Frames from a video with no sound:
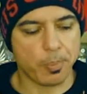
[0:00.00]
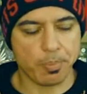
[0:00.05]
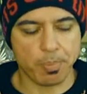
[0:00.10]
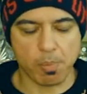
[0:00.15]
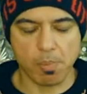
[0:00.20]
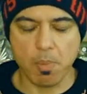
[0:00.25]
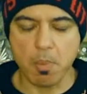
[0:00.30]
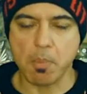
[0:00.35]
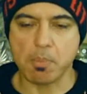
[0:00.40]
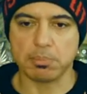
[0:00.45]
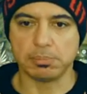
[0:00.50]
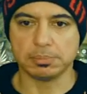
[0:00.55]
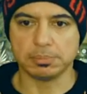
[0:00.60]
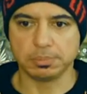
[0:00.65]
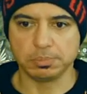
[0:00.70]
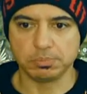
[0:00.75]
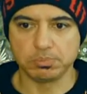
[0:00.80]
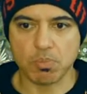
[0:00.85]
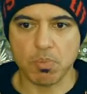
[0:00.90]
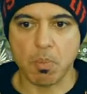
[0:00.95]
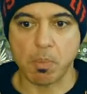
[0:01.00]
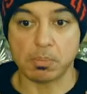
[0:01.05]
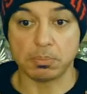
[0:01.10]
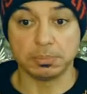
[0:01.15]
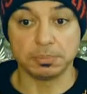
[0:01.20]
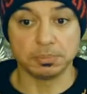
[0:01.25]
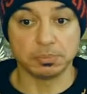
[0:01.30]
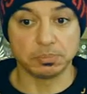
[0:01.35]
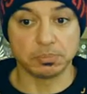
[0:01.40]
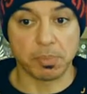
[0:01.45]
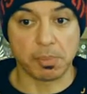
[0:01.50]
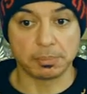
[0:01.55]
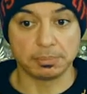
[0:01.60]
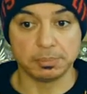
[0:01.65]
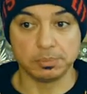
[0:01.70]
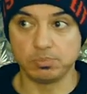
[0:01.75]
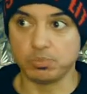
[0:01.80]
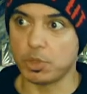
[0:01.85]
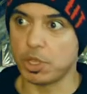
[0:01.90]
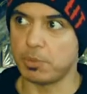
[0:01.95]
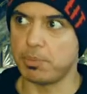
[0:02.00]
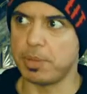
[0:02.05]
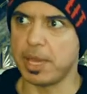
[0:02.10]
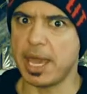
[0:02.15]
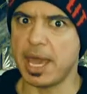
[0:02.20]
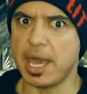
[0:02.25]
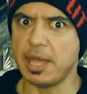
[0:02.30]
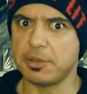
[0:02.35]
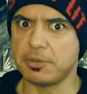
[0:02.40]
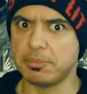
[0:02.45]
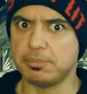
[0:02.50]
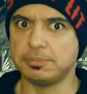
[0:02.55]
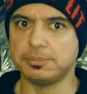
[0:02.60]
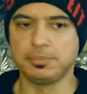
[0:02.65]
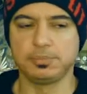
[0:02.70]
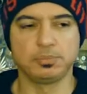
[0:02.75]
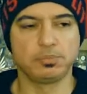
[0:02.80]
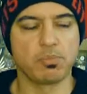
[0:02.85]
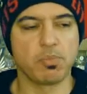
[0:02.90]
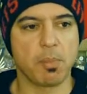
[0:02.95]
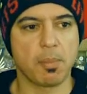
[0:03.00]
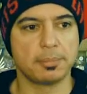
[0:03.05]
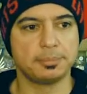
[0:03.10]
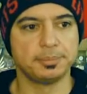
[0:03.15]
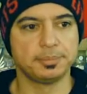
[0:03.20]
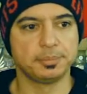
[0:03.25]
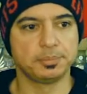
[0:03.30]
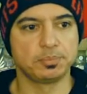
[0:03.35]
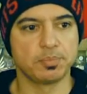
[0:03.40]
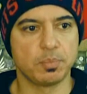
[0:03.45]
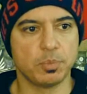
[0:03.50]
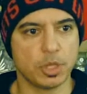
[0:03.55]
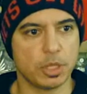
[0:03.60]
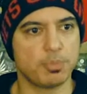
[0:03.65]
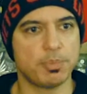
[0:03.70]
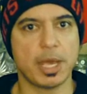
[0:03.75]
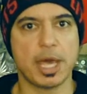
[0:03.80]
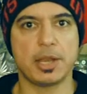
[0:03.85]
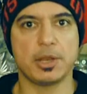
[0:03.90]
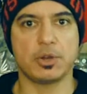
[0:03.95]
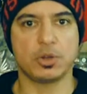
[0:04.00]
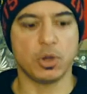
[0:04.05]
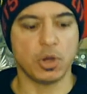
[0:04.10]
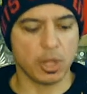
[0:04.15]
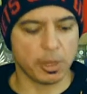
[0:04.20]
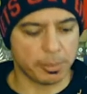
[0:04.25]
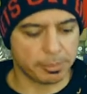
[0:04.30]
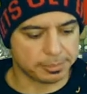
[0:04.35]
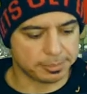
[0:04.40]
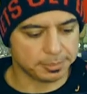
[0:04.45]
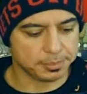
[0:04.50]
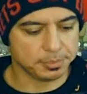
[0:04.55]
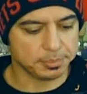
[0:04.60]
Hmm. Not bad. Not bad at all.